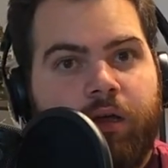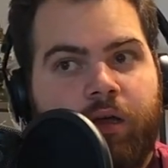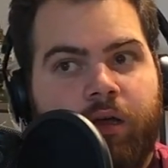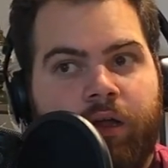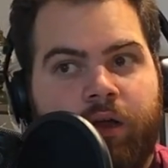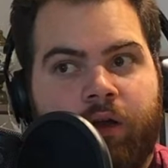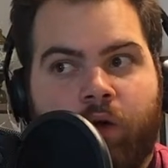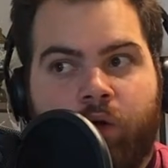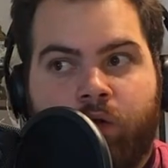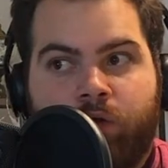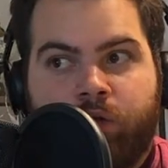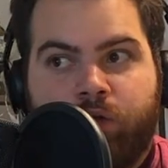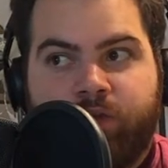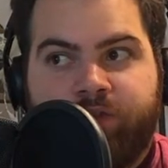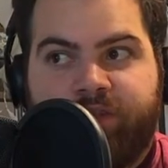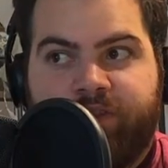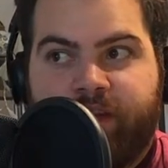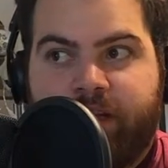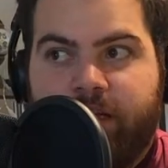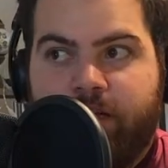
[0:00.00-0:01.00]
and all
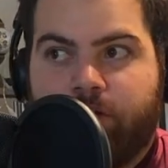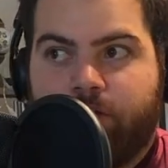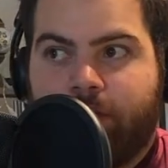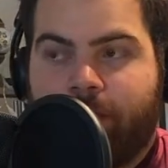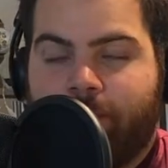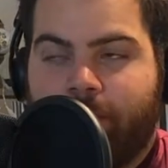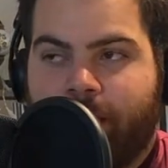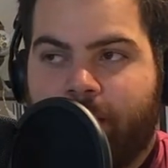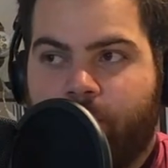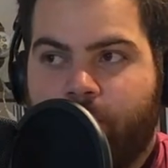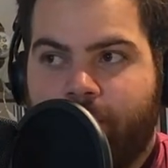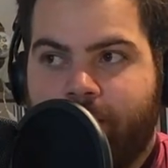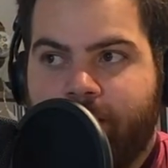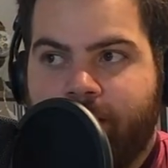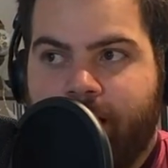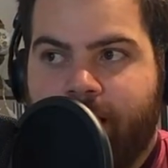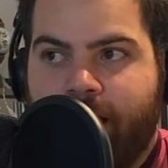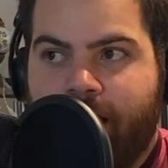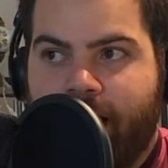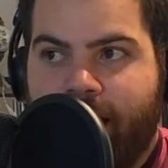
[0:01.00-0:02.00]
those videos. I'm like, where
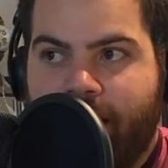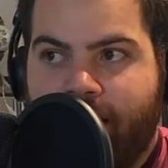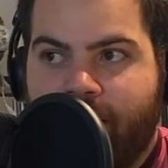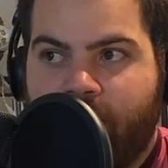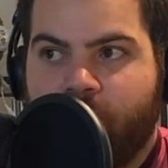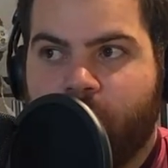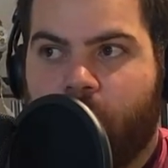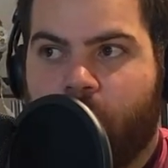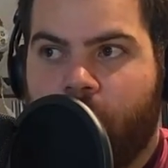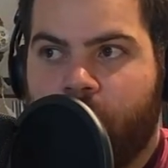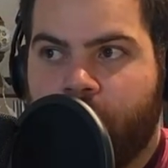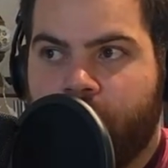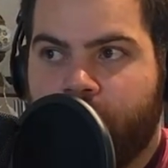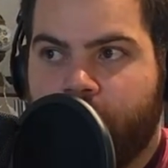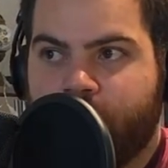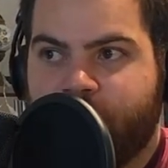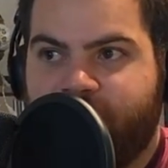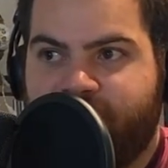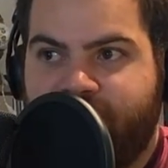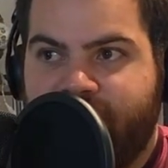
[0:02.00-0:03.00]
the hell are
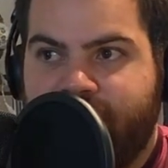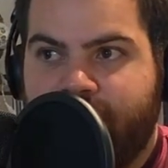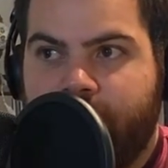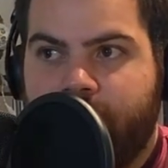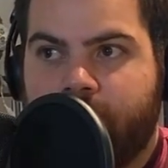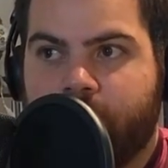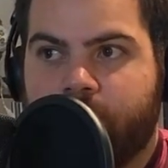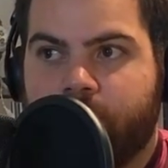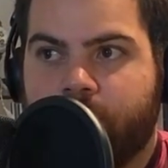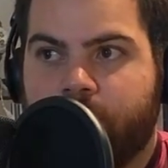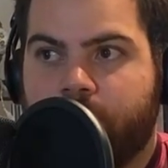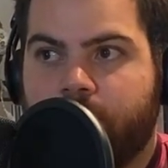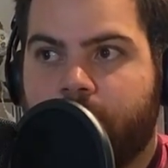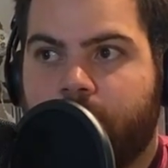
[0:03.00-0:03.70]
those videos?